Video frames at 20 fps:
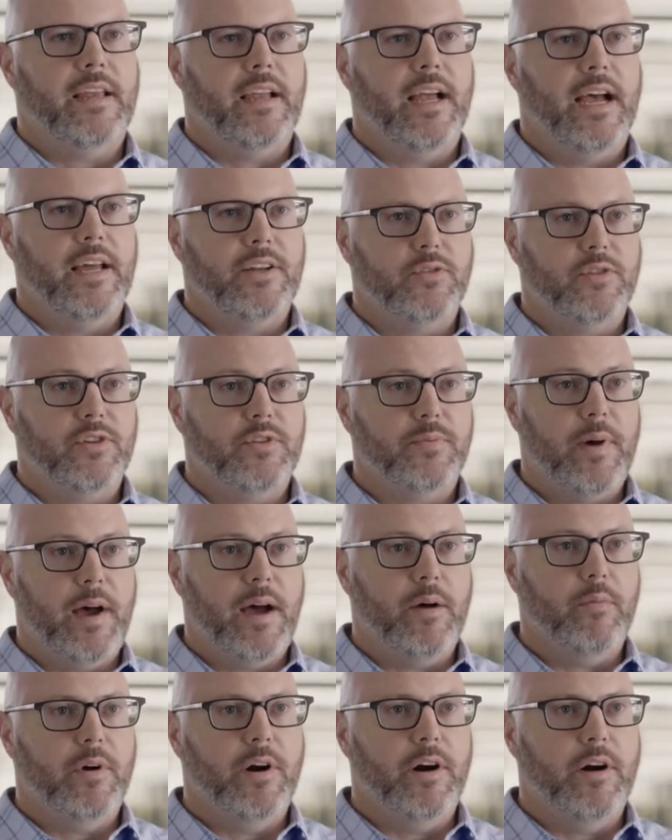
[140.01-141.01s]
got to a
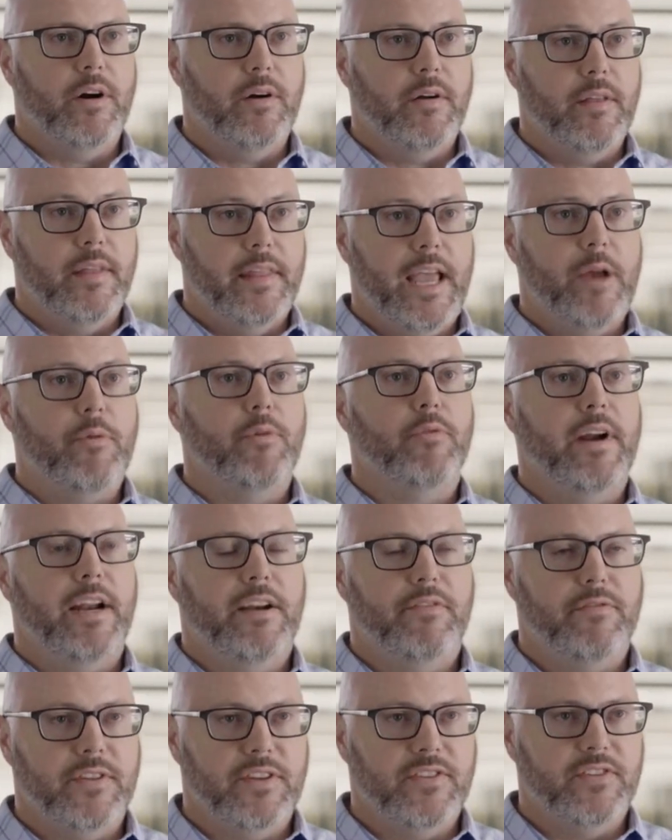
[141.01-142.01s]
spot where they were
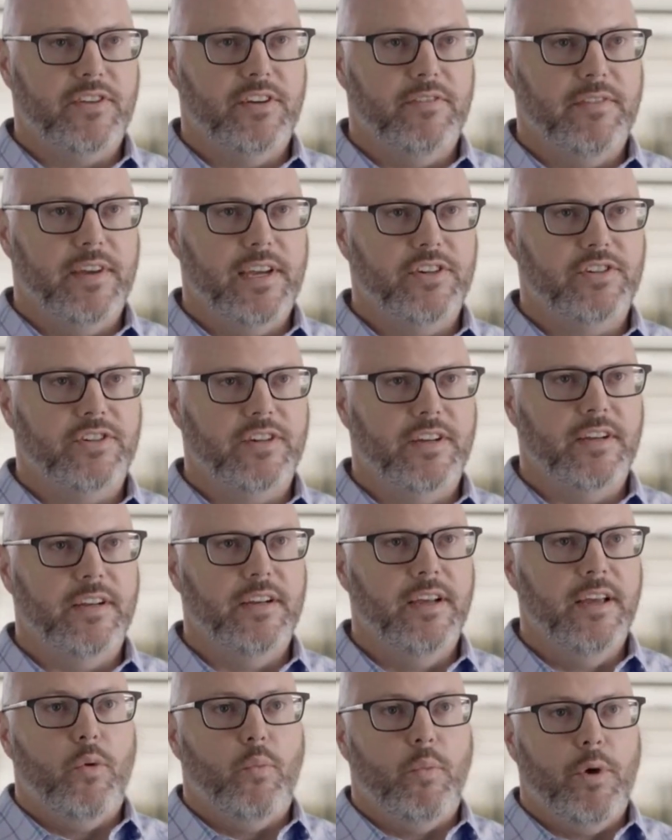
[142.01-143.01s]
ready for this innovation,
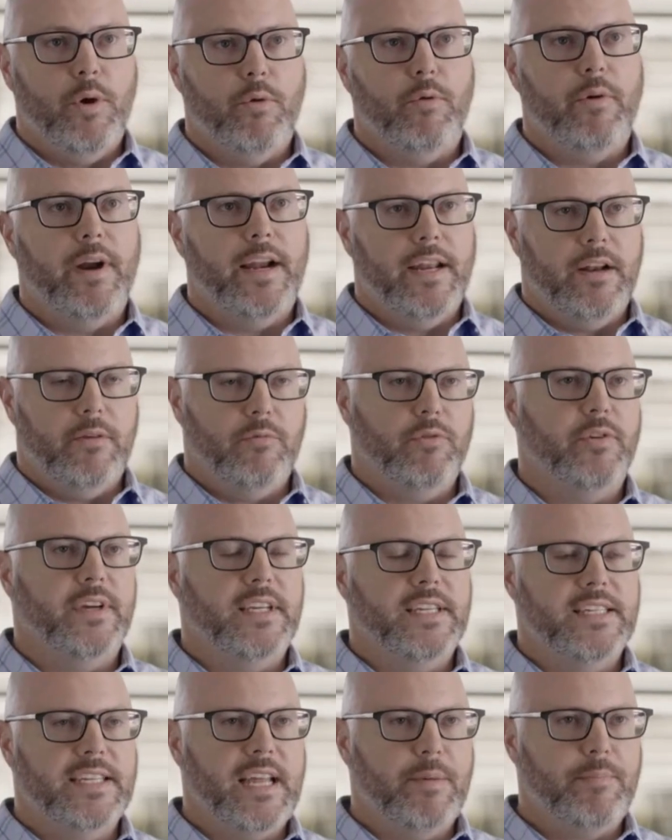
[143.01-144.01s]
we were ready to
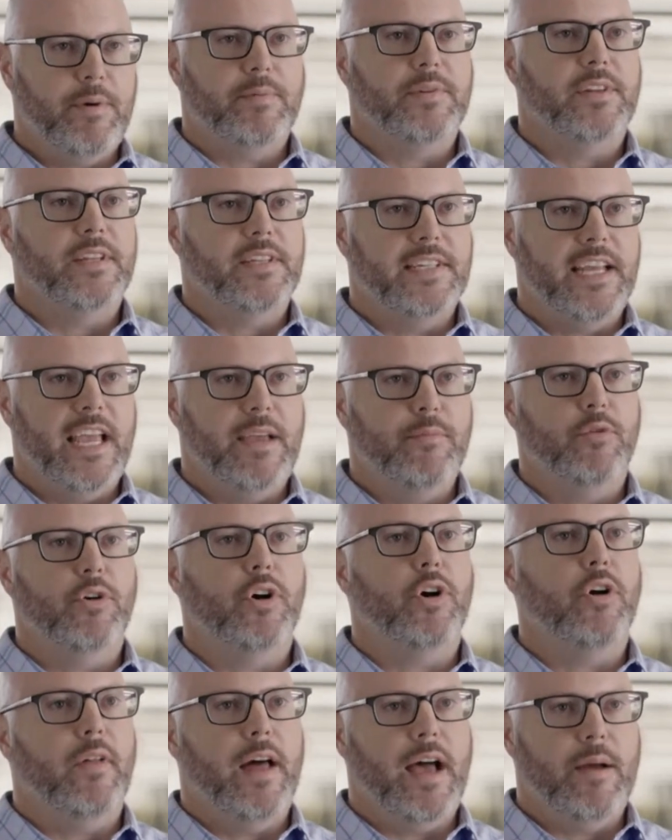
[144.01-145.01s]
really step up to the table
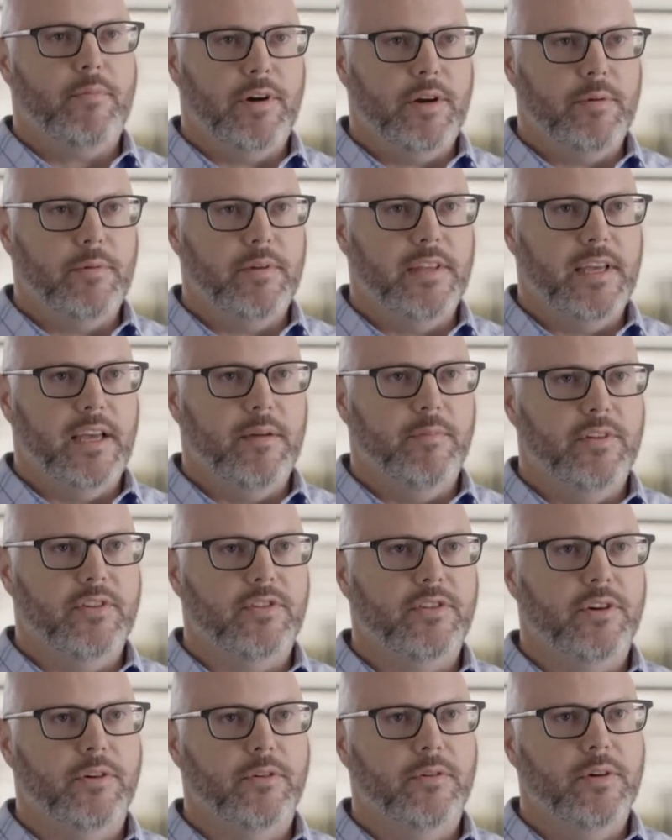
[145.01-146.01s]
and collaborate with them. And
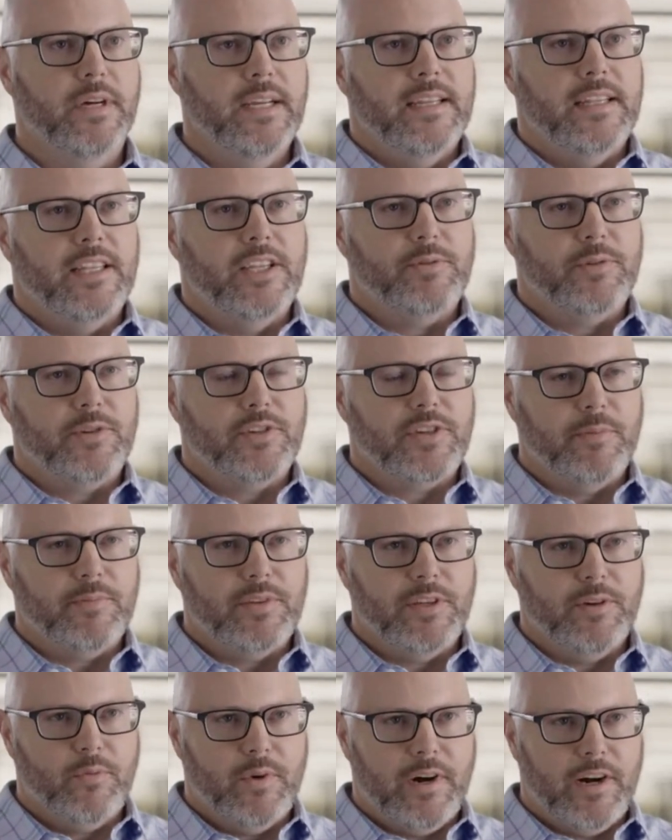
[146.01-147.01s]
so this was
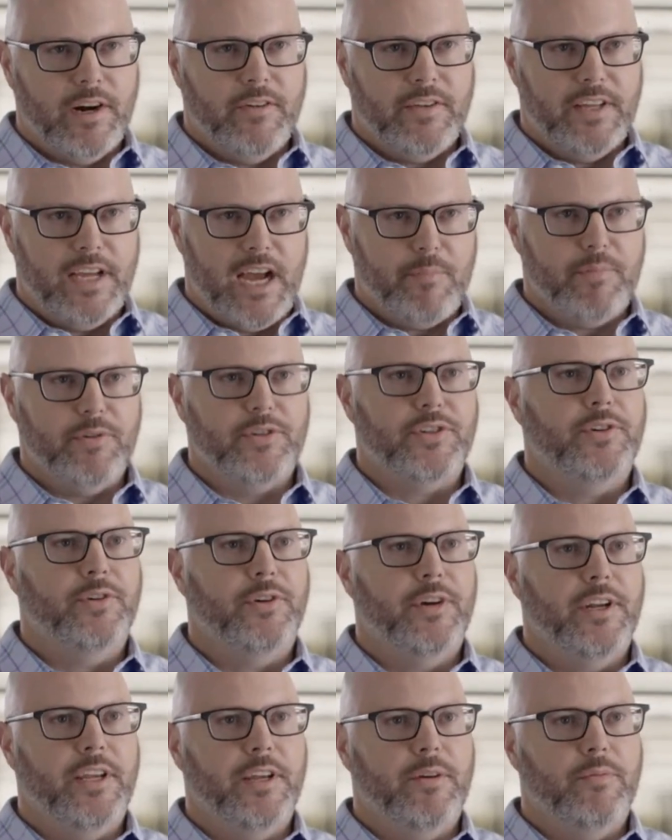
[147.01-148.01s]
something where the
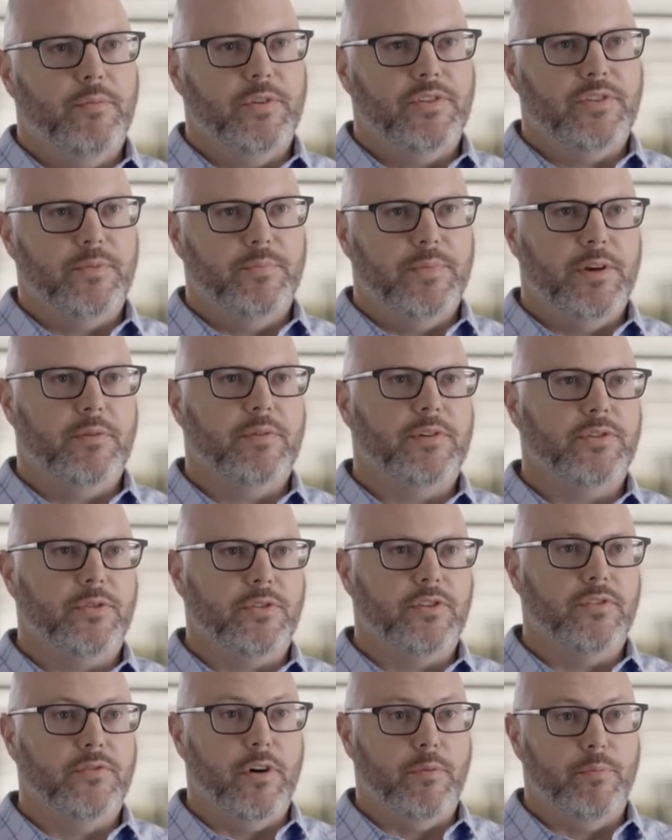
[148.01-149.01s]
opportunity was a big
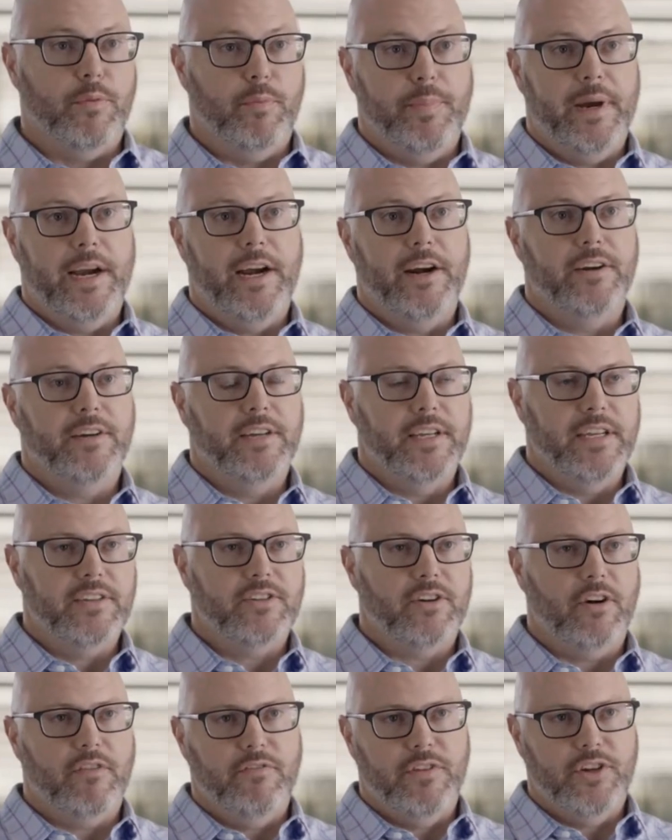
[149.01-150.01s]
result of our preparedness,
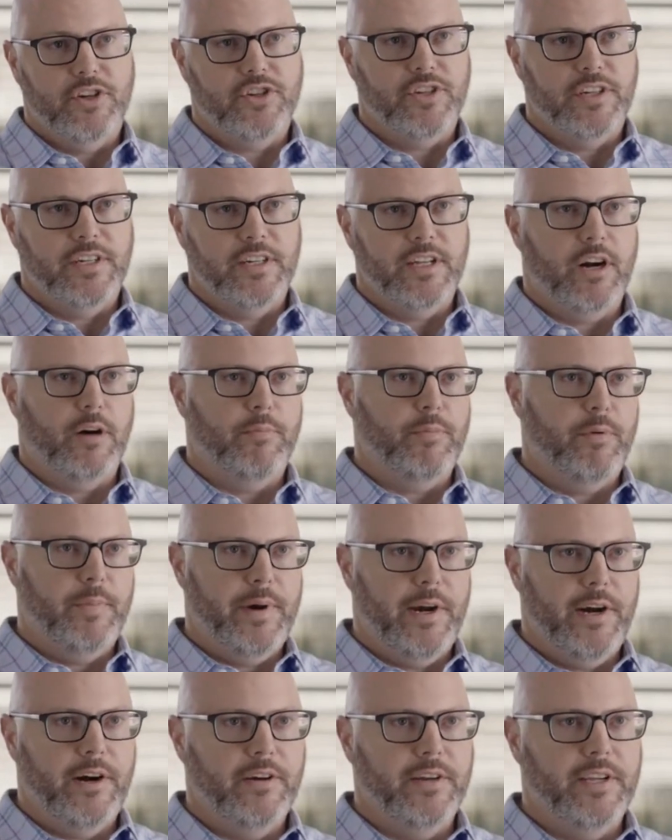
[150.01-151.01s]
our vision and our
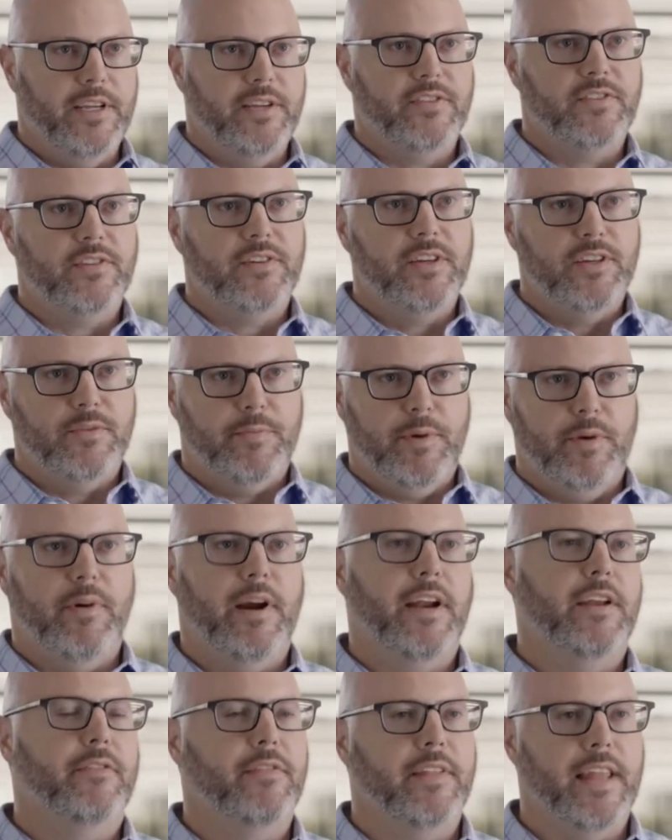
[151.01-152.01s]
preparedness to be
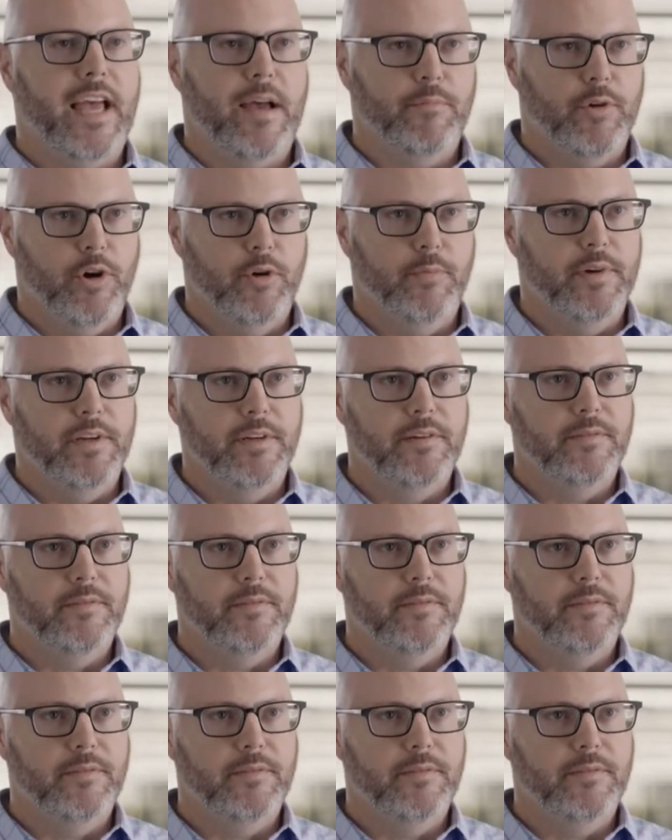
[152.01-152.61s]
ready for that moment.